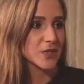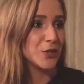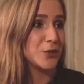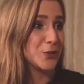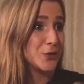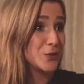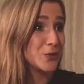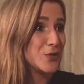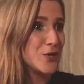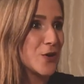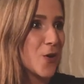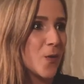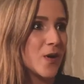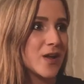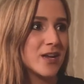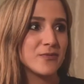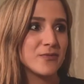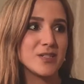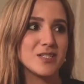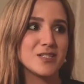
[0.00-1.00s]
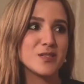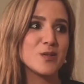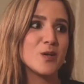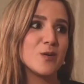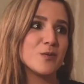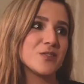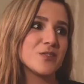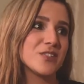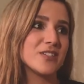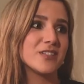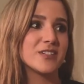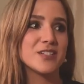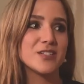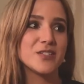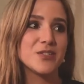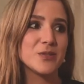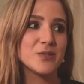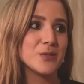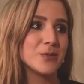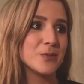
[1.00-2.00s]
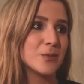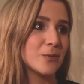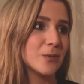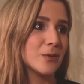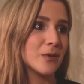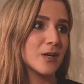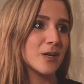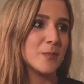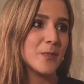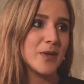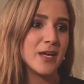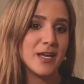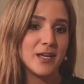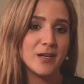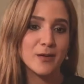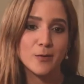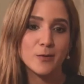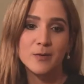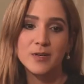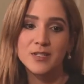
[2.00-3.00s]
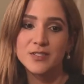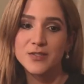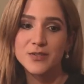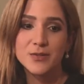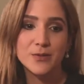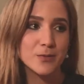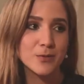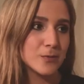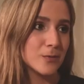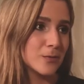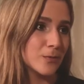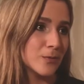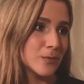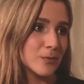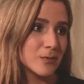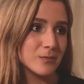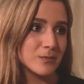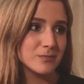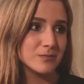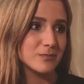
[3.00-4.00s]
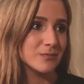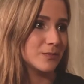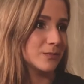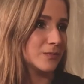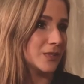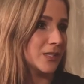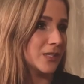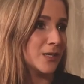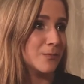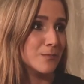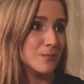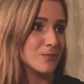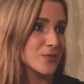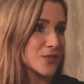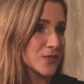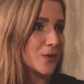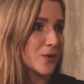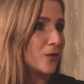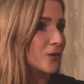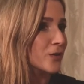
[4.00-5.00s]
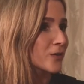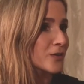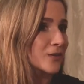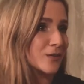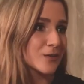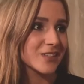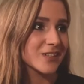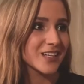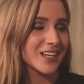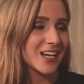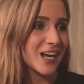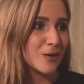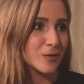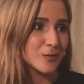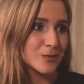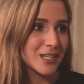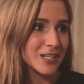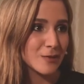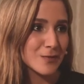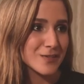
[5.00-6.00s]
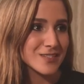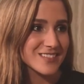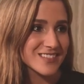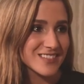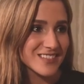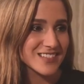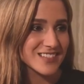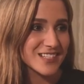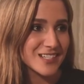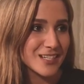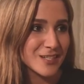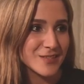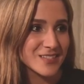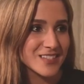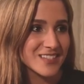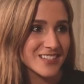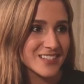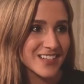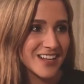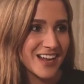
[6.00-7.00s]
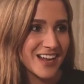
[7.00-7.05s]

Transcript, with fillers: Do you know it if it's going to turn into a painting or into a yeah. song or like how how does how does it